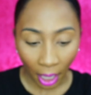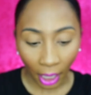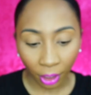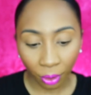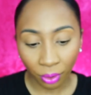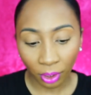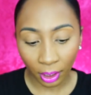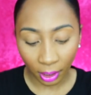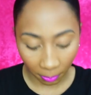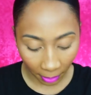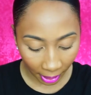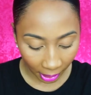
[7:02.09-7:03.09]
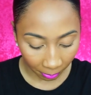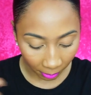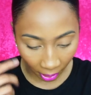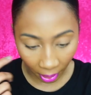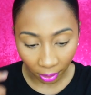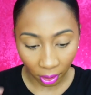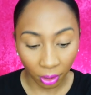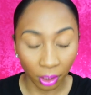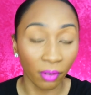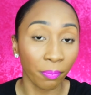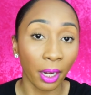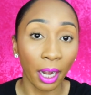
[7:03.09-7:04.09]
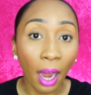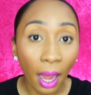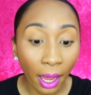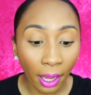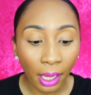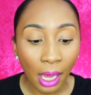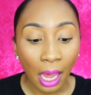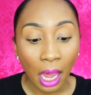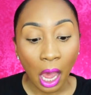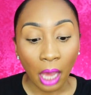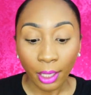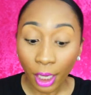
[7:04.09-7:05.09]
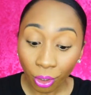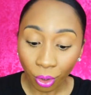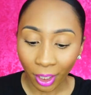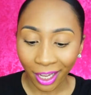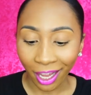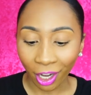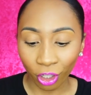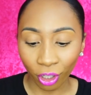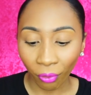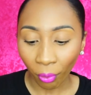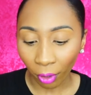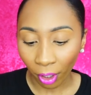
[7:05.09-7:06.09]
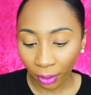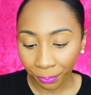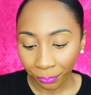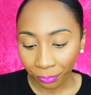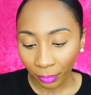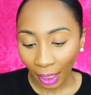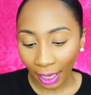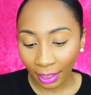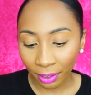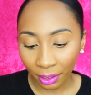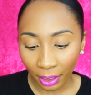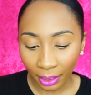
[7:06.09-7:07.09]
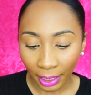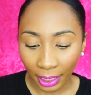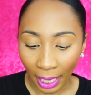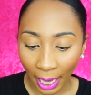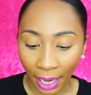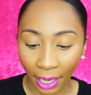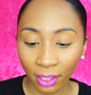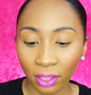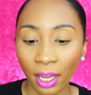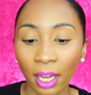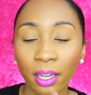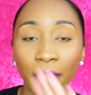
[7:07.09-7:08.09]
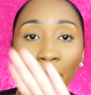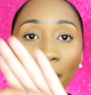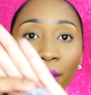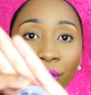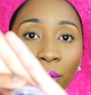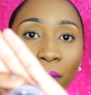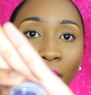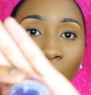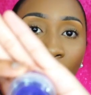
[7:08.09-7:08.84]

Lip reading: I used it to make some dots underneath my eye yesterday, actually, for work. I did get Aztec. Now, as you can